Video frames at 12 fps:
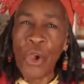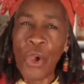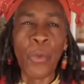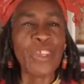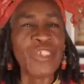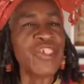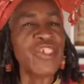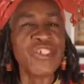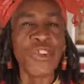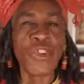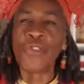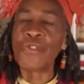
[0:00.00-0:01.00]
where she
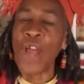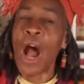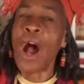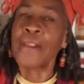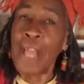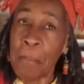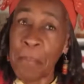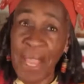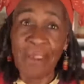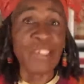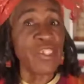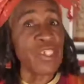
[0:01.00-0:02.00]
served on
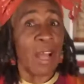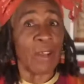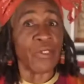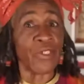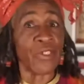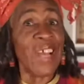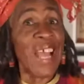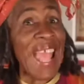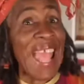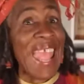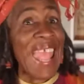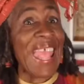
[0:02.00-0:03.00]
parish council
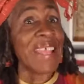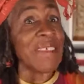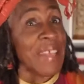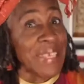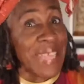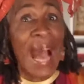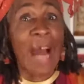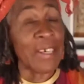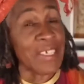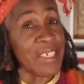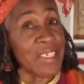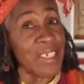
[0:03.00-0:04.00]
and now
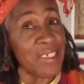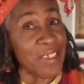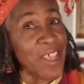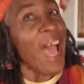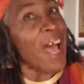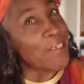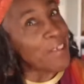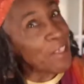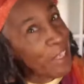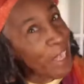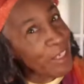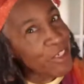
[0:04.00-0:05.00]
assists as a
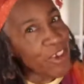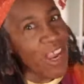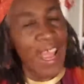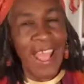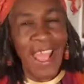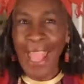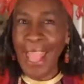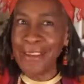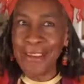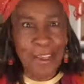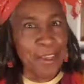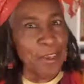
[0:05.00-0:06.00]
lector and
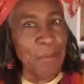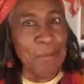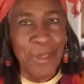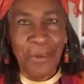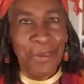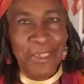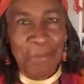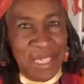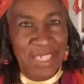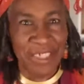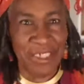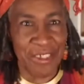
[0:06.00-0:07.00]
communion
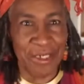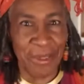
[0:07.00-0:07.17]
minister.